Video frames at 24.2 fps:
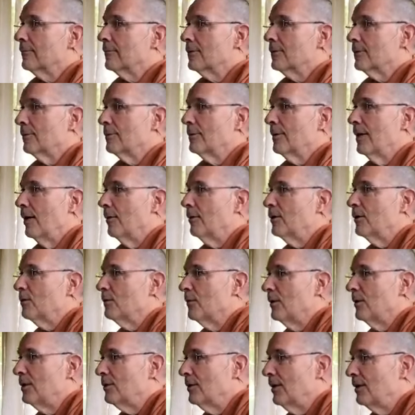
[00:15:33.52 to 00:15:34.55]
So now
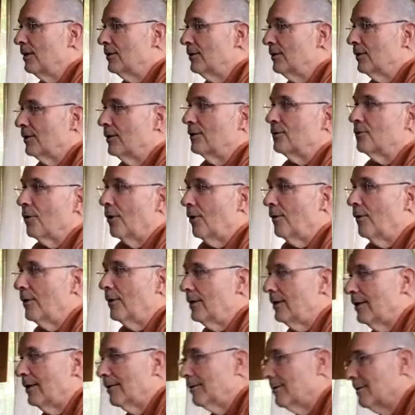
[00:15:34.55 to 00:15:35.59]
he's
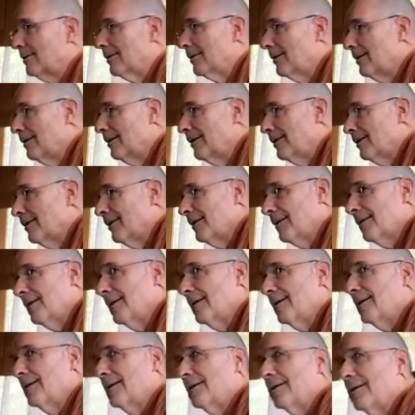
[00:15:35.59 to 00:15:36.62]
already
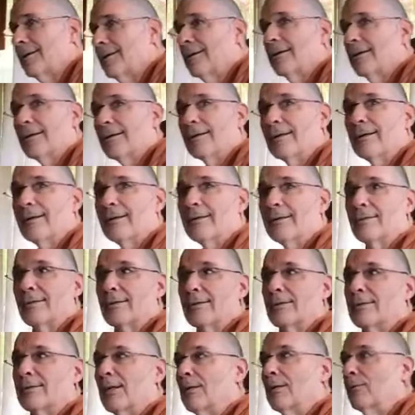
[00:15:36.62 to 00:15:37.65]
a
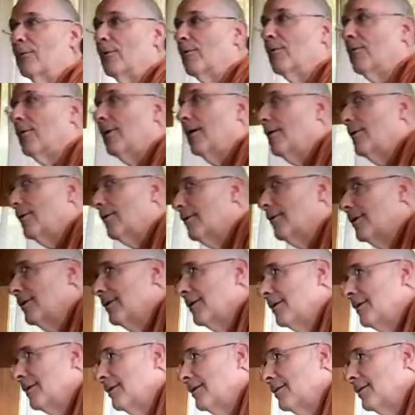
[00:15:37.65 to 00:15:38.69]
sinful fellow.
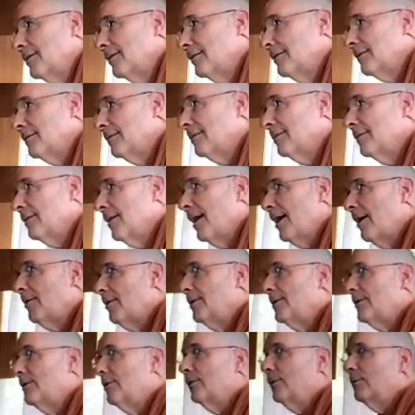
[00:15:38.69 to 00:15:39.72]
Now
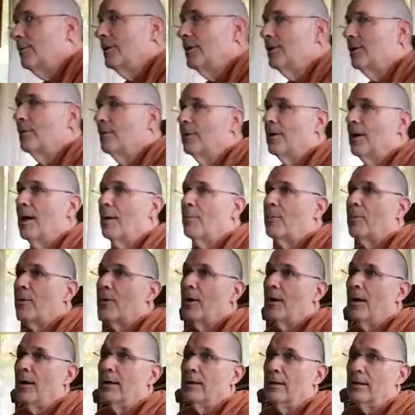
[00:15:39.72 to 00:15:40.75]
he's going to become an
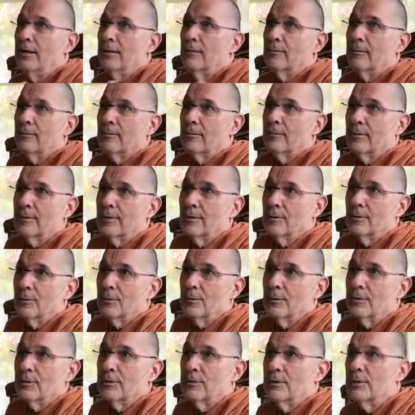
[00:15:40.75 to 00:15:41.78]
aparadi. In other
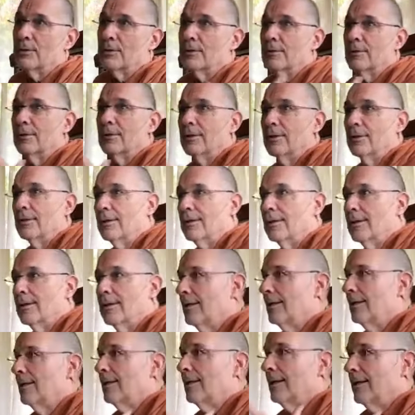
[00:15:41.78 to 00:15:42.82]
words,
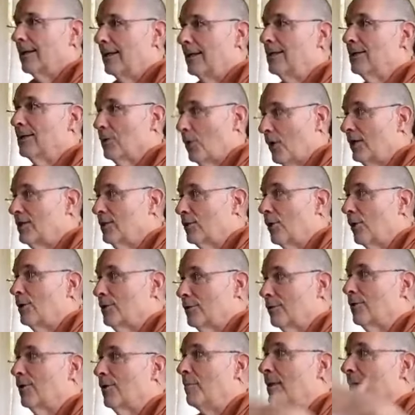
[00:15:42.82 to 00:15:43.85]
he's
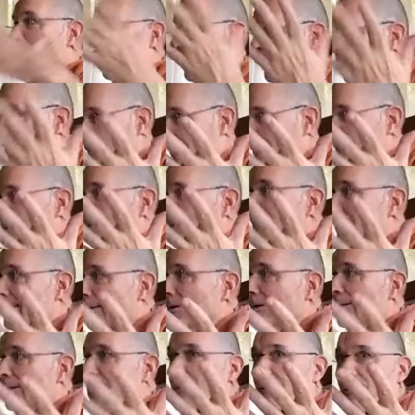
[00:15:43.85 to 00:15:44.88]
also coming out
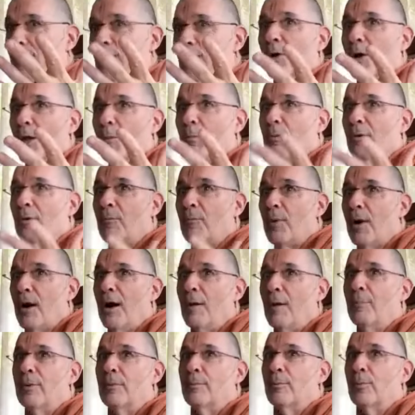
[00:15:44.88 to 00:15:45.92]
of the realm of
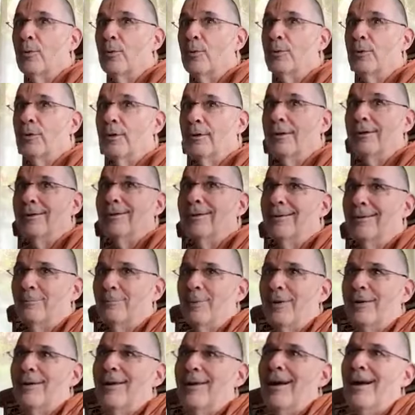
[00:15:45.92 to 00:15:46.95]
pap and punya,
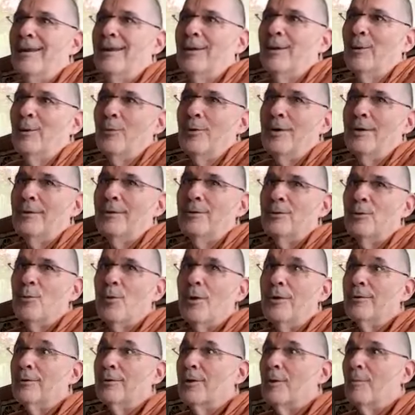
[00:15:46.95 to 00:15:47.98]
but not in the way that you
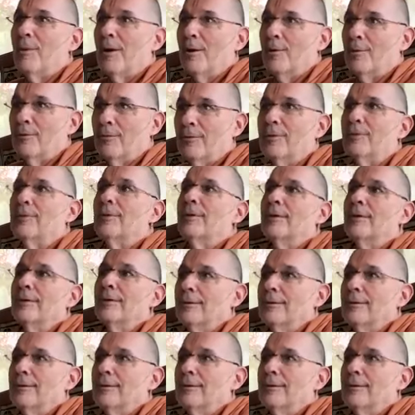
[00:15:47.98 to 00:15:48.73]
want to come out of it.